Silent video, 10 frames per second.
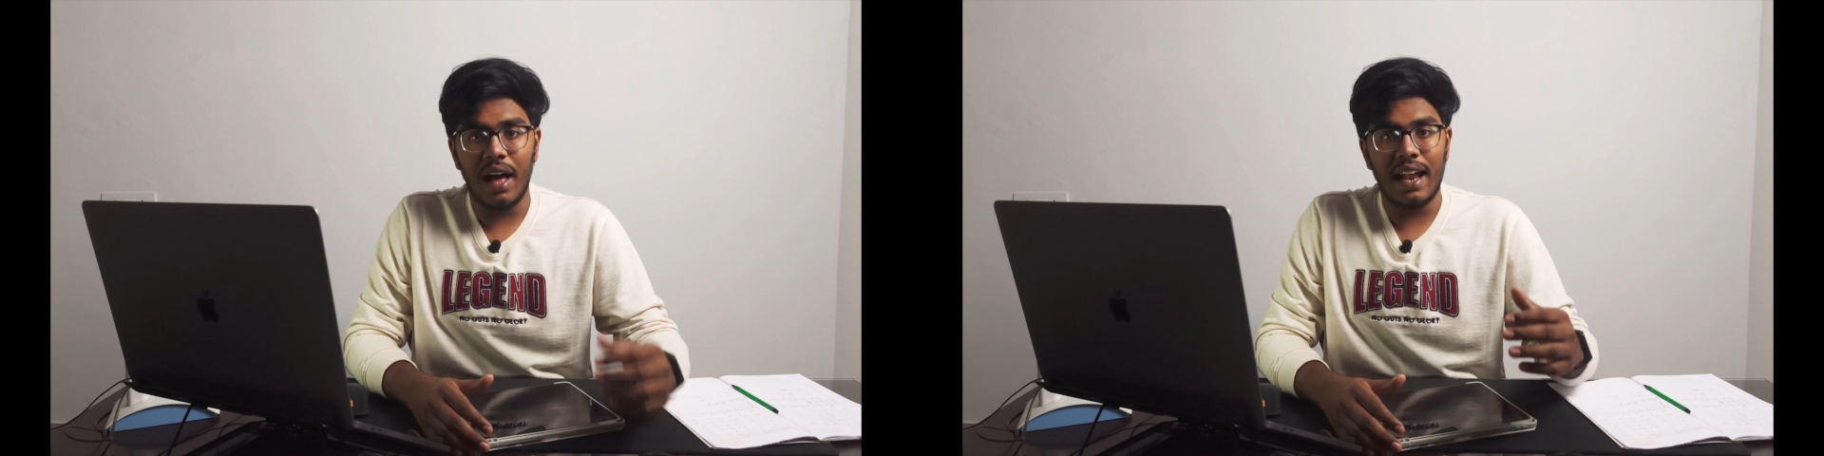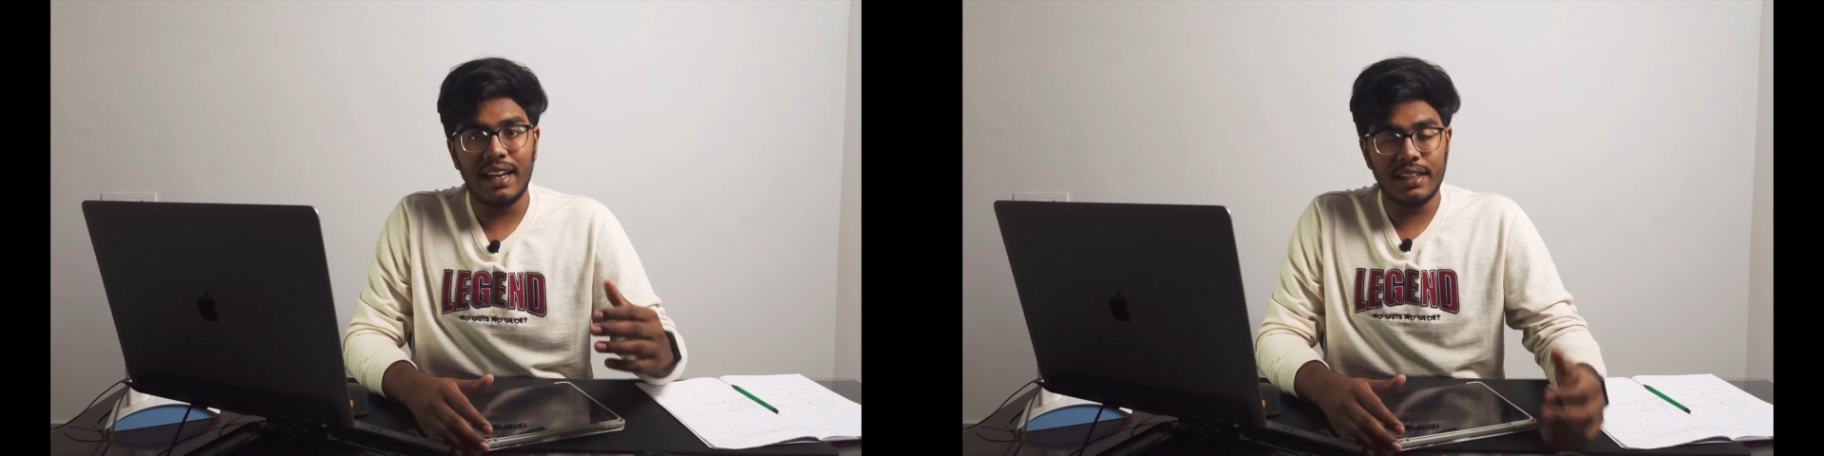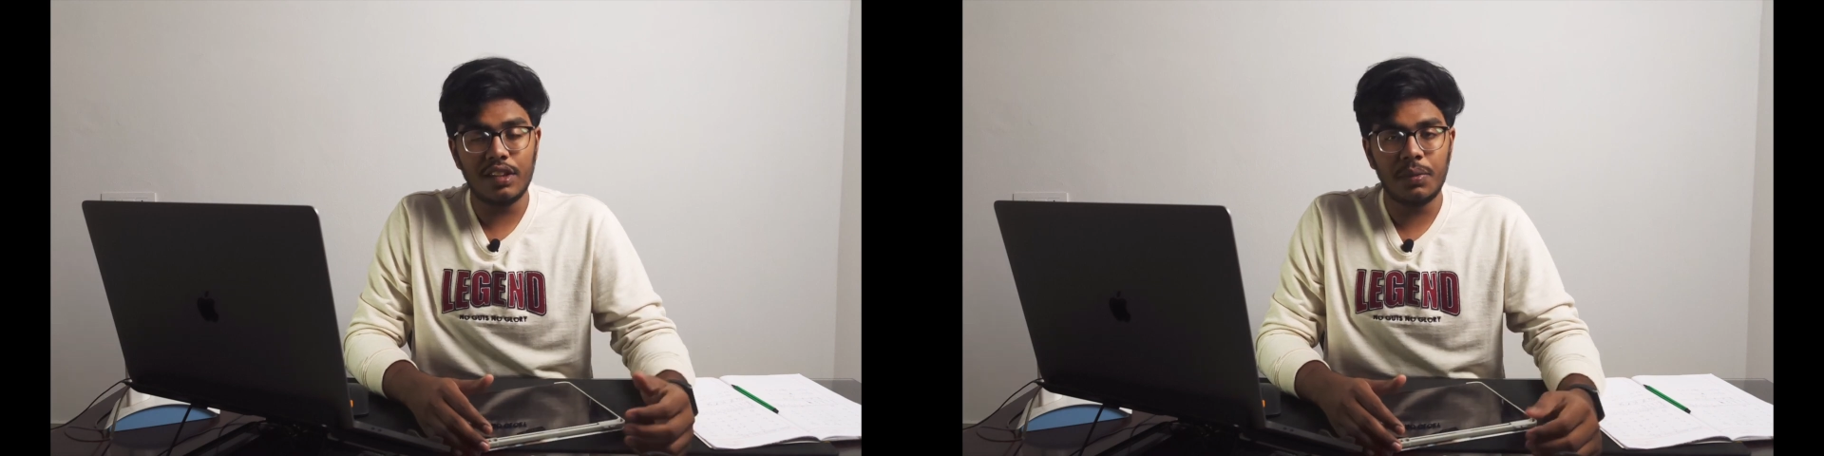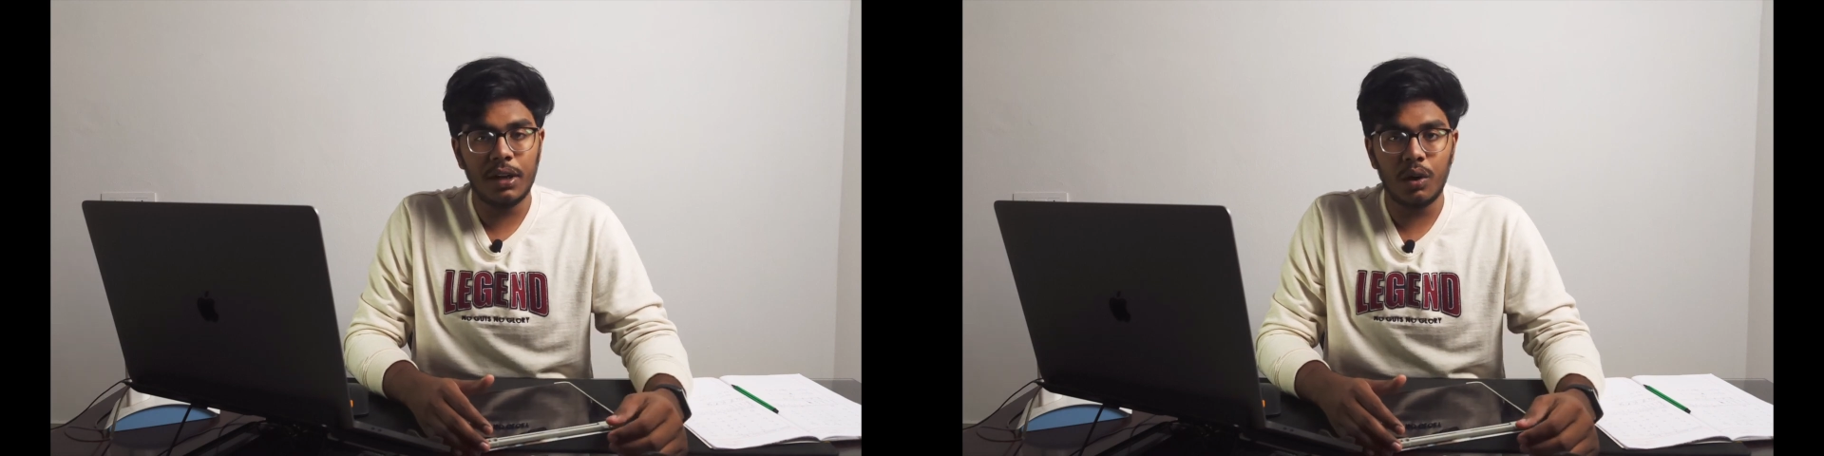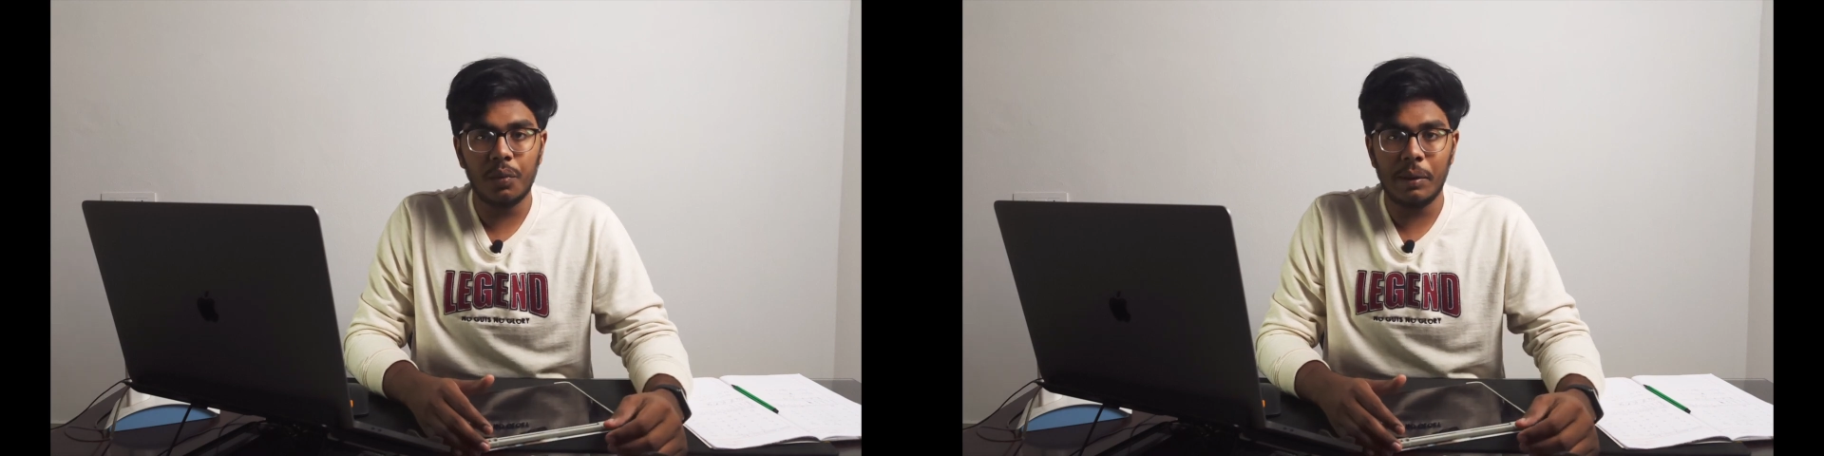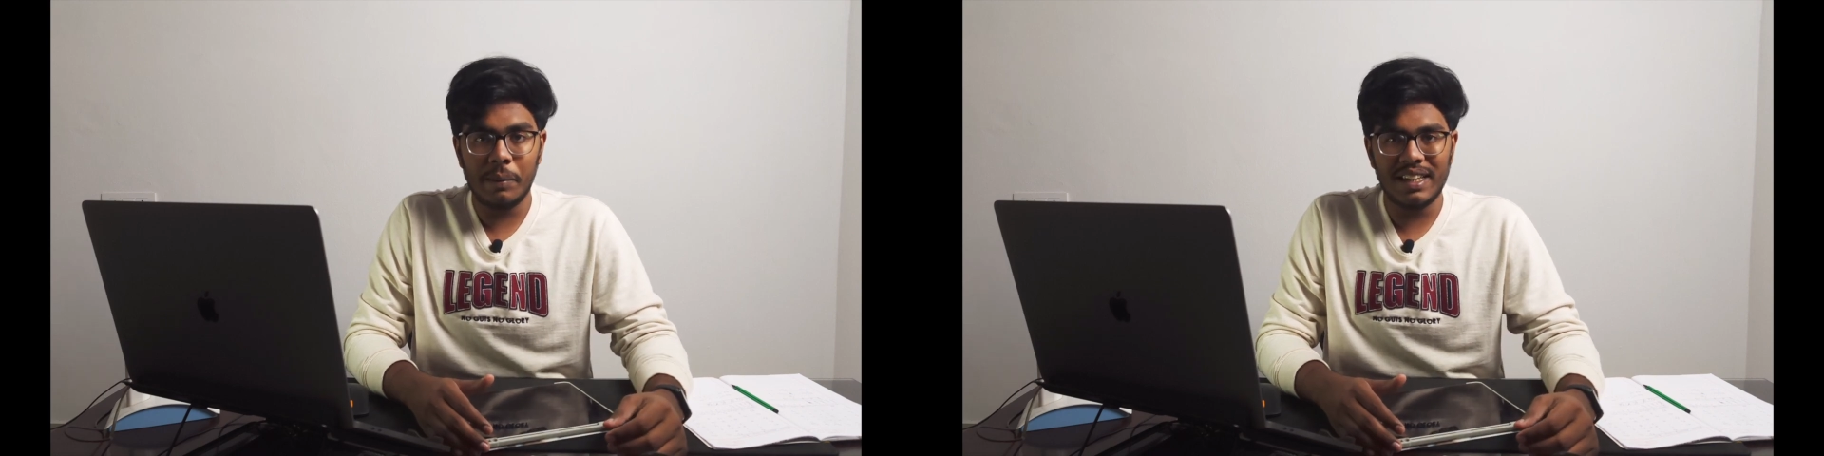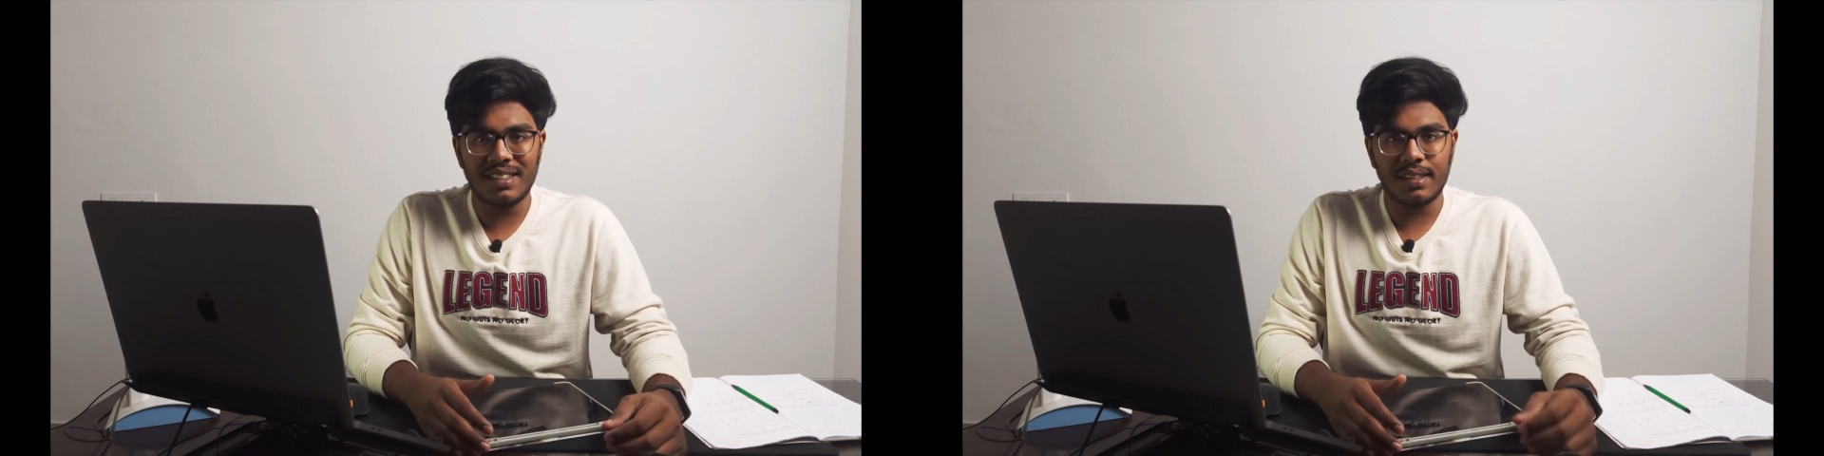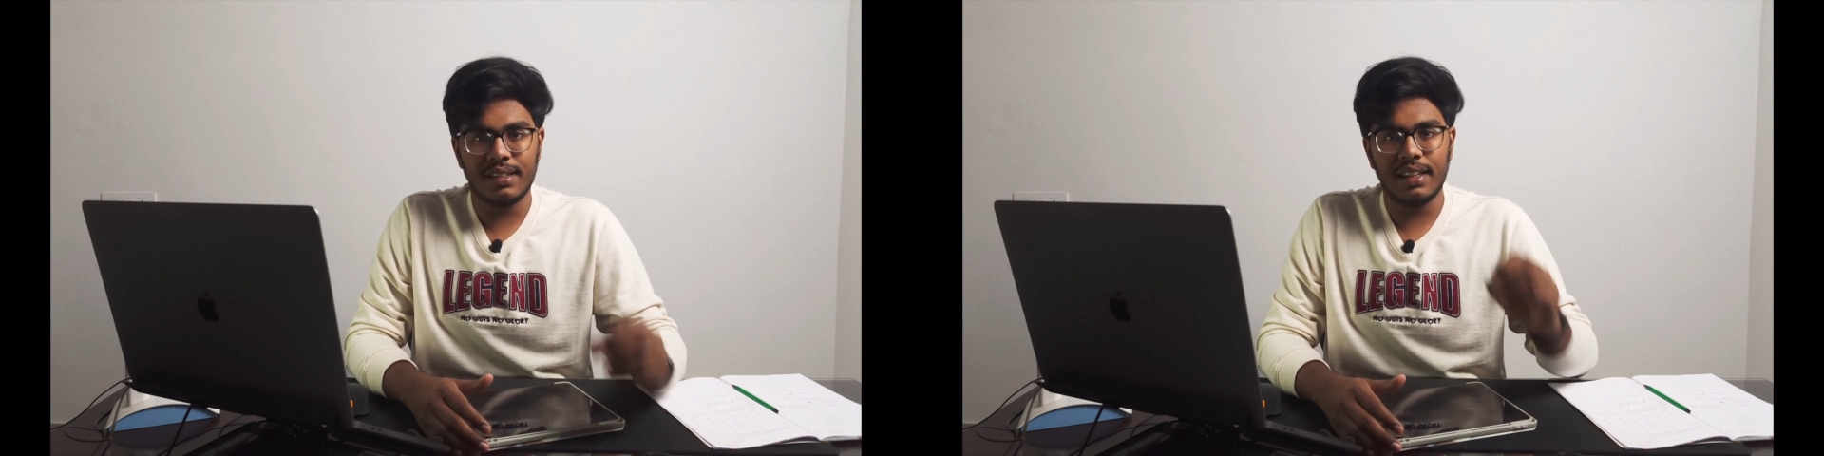and in this video we'll be
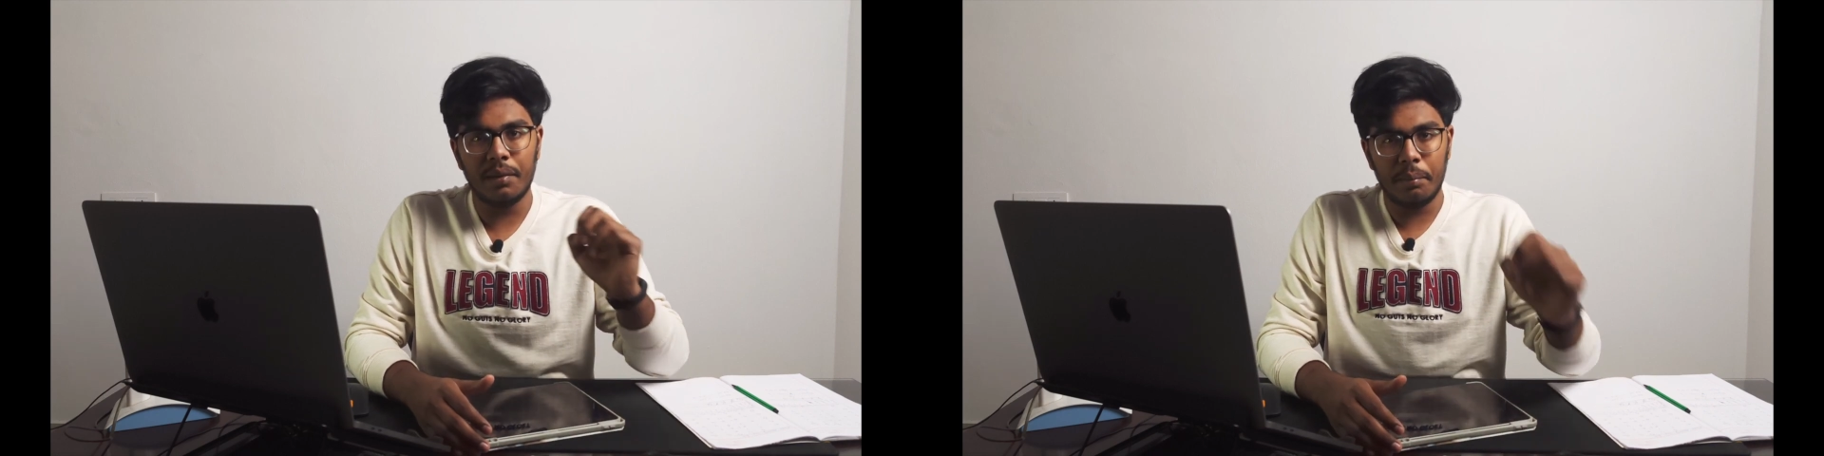discussing